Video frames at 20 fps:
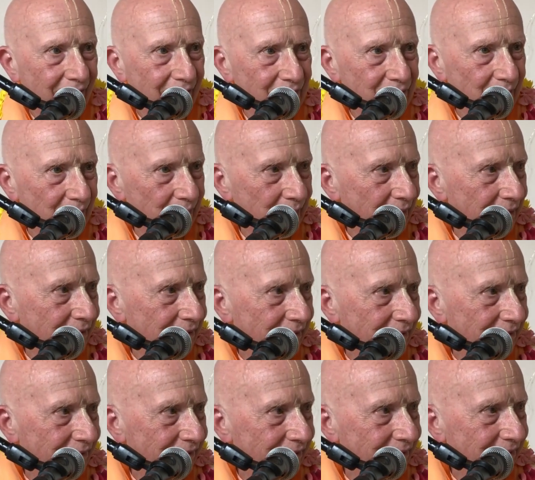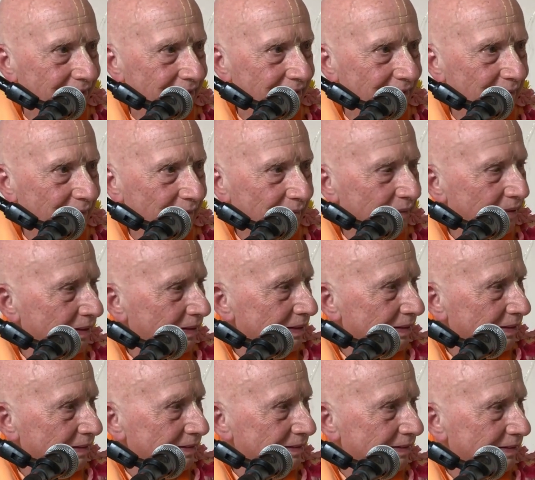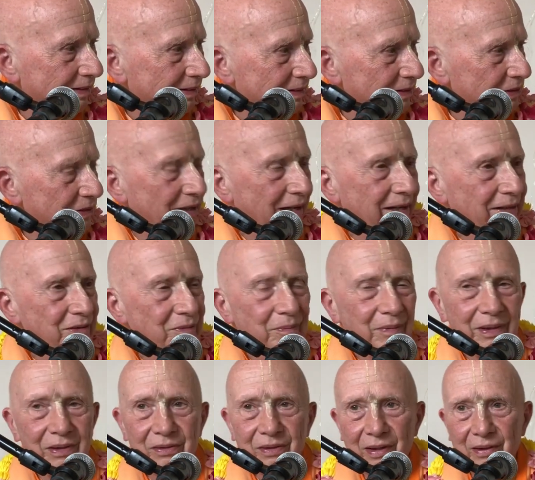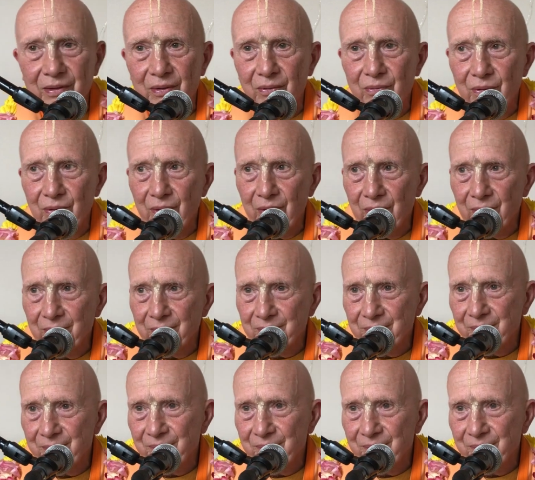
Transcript: Doesn't mean anything. Chance means I don't know.